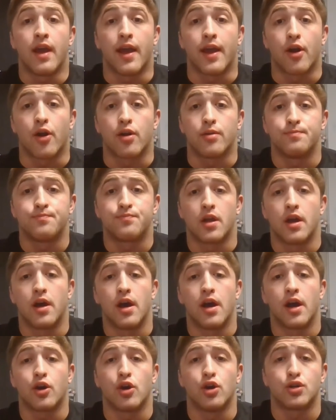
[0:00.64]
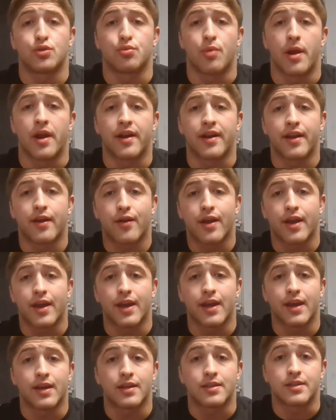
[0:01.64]
Aaron, Coach Brandon here,
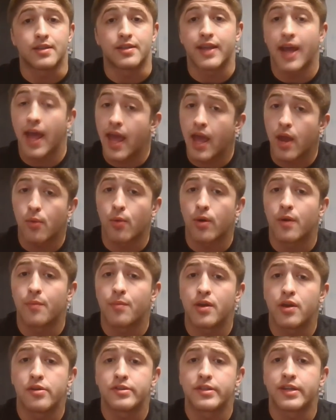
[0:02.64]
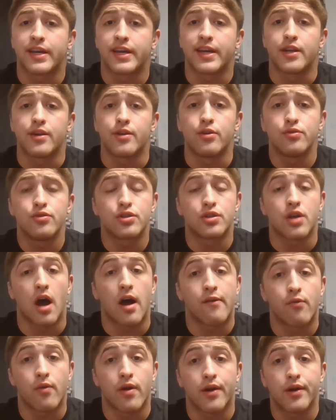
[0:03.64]
and today we're going to be using a new
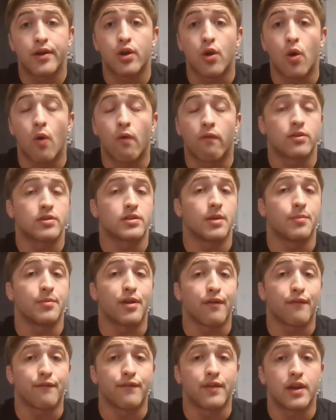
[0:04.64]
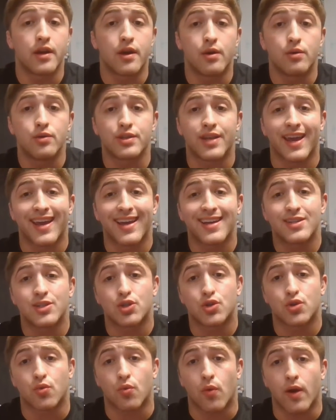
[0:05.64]
software to go over some of your videos and
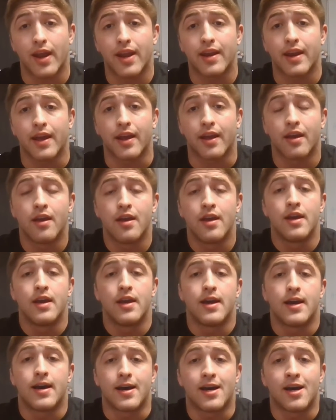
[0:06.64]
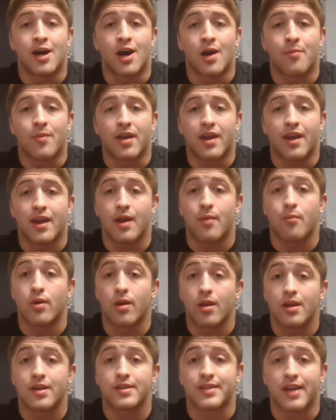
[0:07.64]
training. And I'm
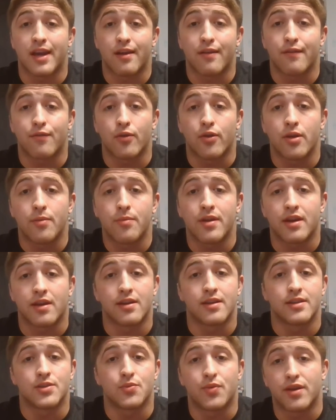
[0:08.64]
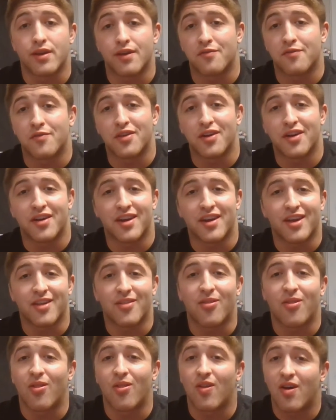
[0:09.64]
really excited for you because we have done
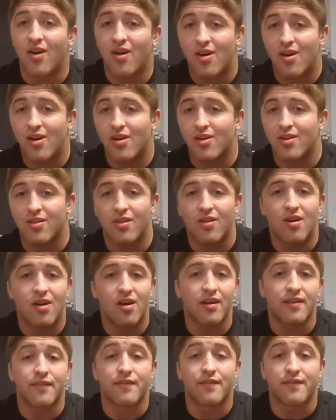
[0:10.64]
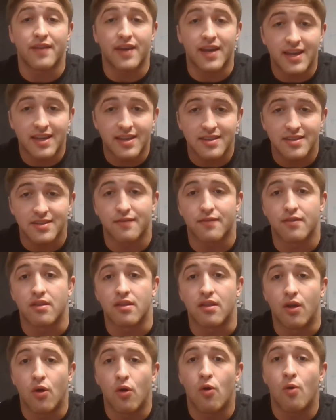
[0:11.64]
a long phase of
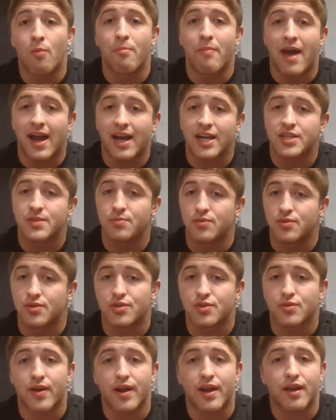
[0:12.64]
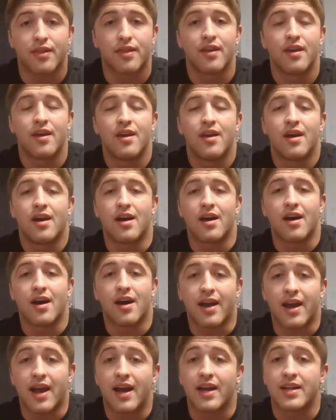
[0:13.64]
low maximal strength
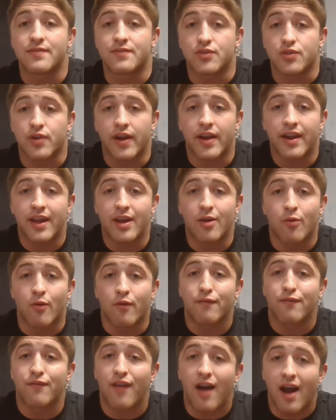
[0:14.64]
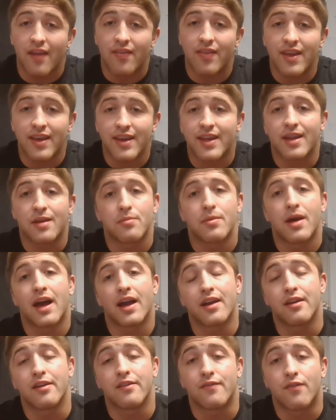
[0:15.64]
kind of training, and we're finally getting
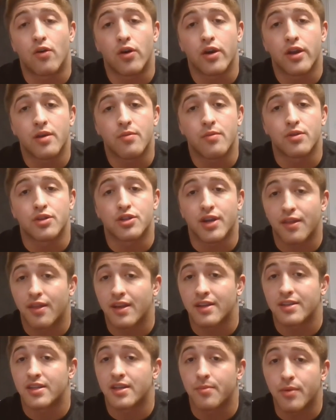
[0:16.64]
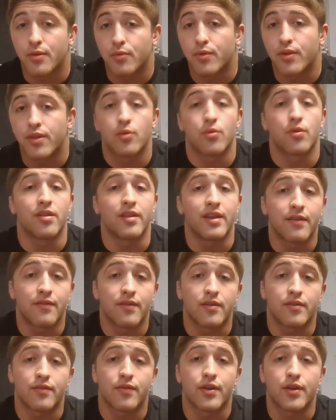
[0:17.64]
back into volume, which I think is going to be really
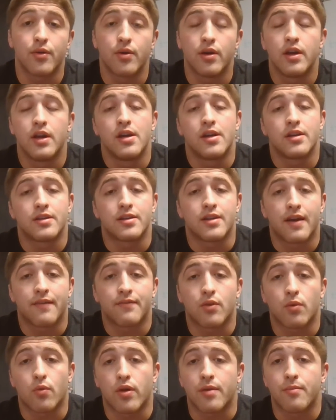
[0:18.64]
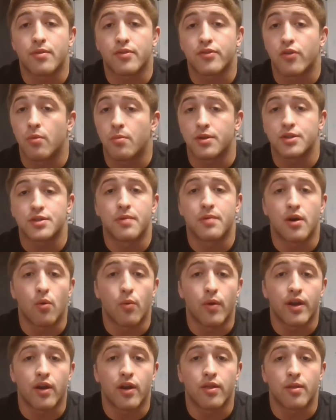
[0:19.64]
relieving for you to not have to worry so much
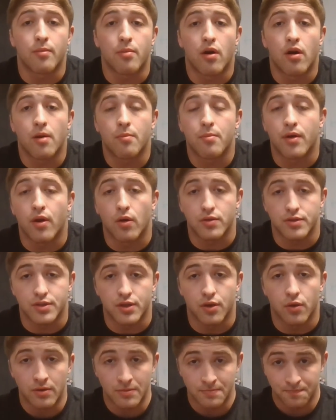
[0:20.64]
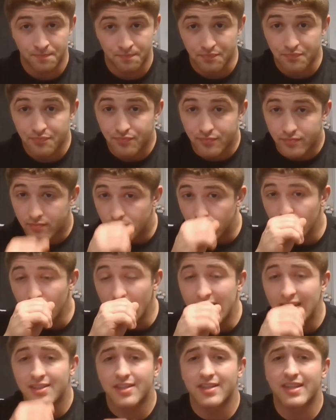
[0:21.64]
about weight on the bar, but also
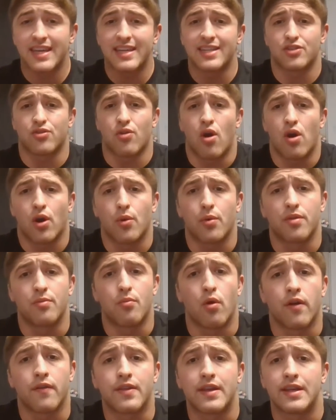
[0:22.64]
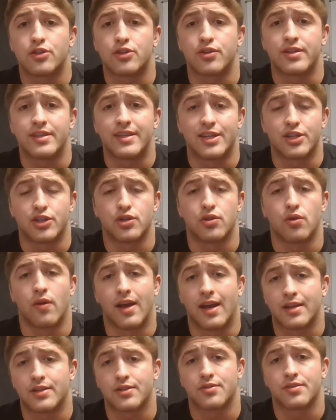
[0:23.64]
just get stronger with more of the
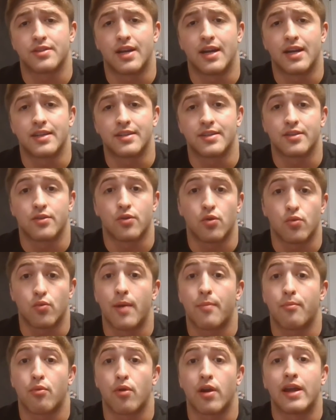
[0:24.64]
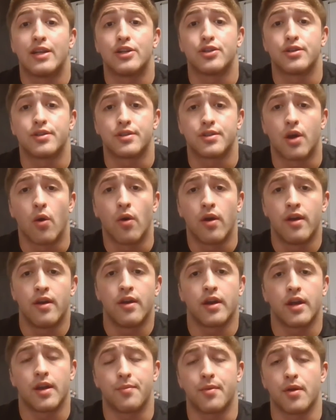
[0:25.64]
traditional exercises or rep ranges. So
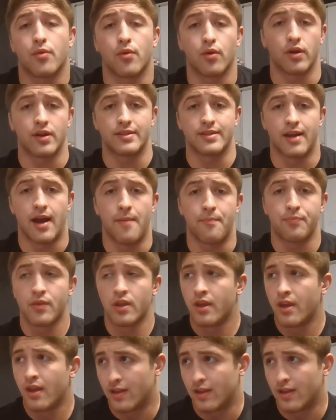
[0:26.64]
it's going to be a real good time.